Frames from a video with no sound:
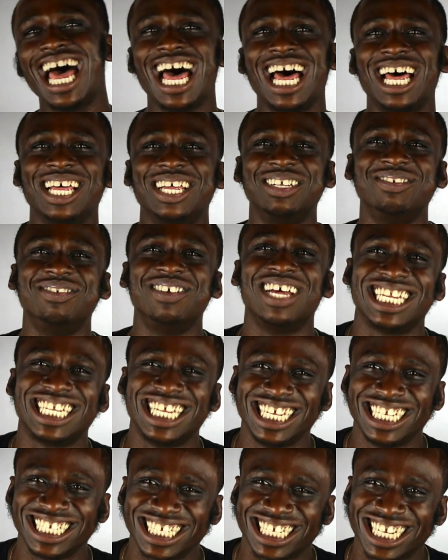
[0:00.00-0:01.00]
I was about
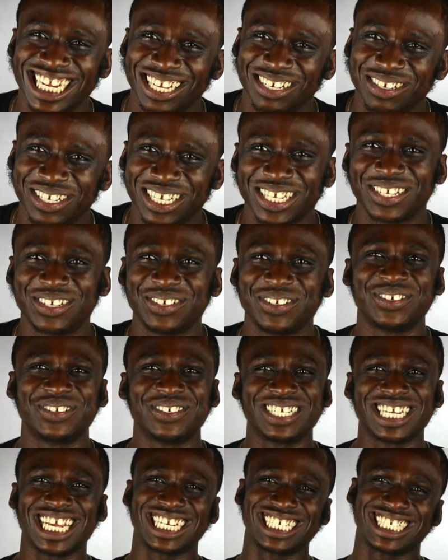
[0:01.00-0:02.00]
to say, you can
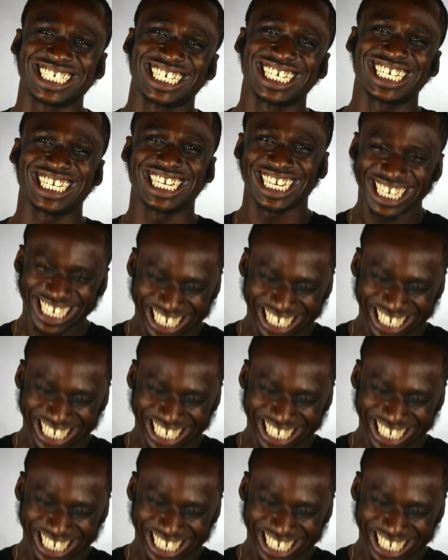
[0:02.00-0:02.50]
Google that shit.